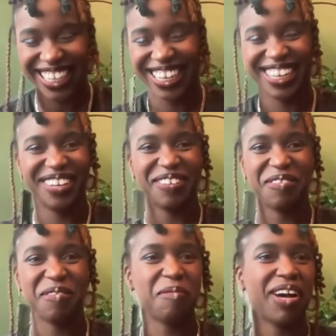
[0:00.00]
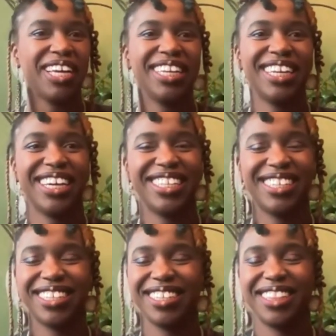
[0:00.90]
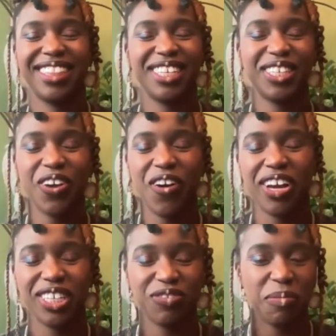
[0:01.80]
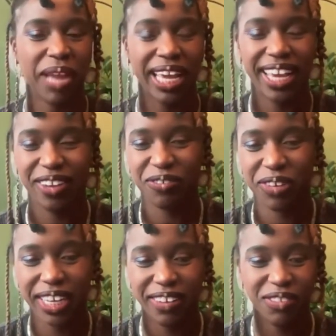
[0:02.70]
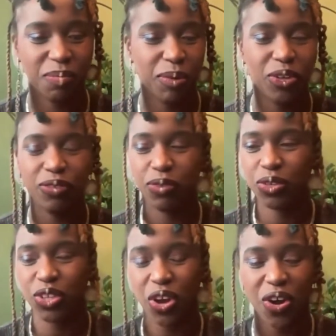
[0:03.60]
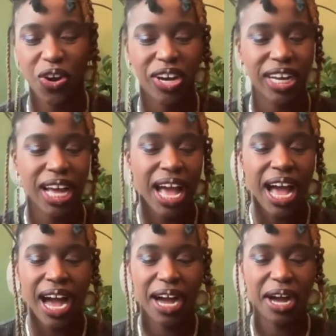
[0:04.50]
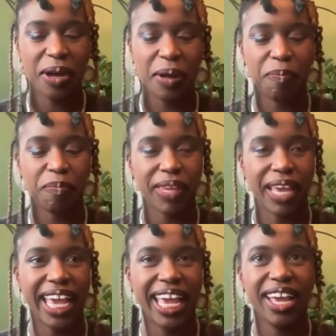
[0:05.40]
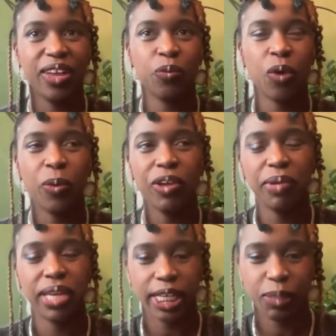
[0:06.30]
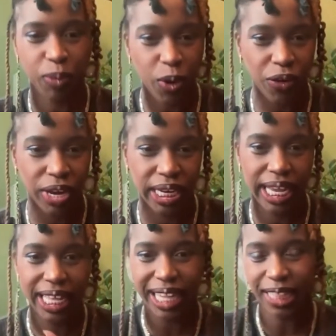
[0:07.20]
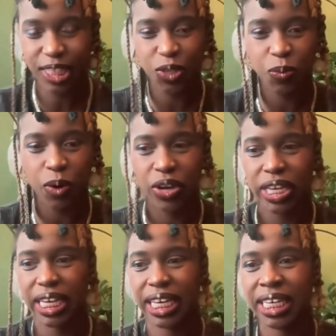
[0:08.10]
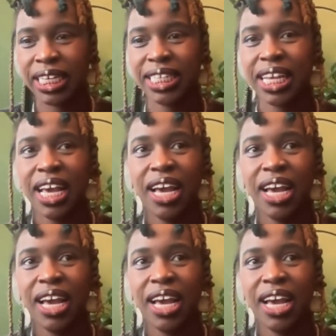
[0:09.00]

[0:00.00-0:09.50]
it's the song is from Diane Reeves, beautiful song. And what we've been exploring in like this work is